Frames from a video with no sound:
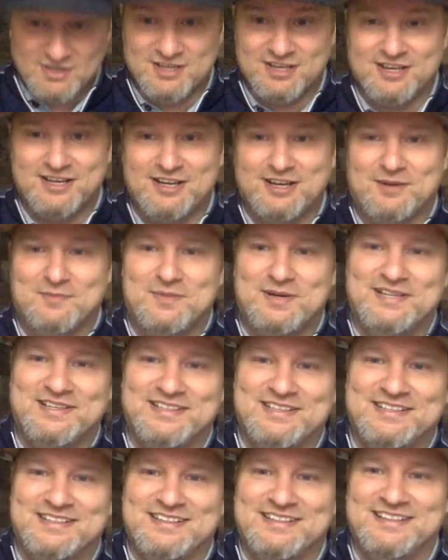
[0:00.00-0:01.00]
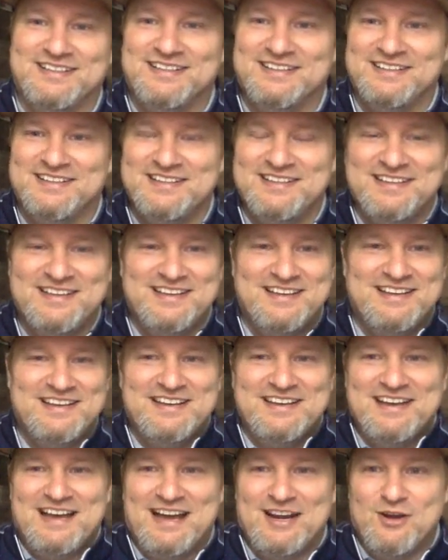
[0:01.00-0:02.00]
I
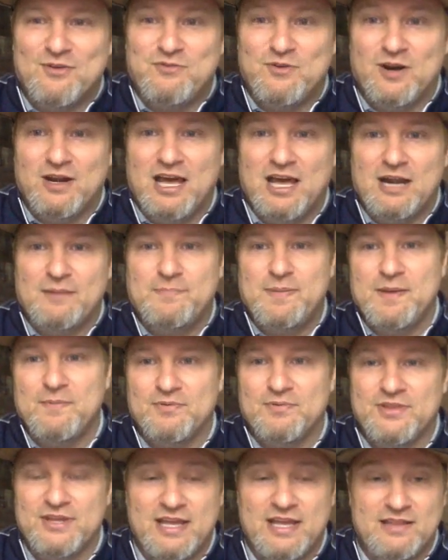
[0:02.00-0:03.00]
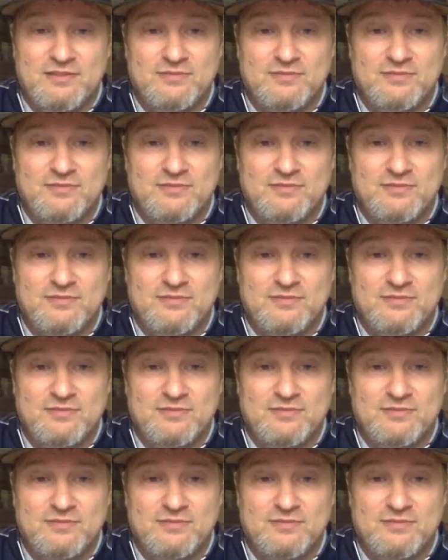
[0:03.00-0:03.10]
know for a lot of people,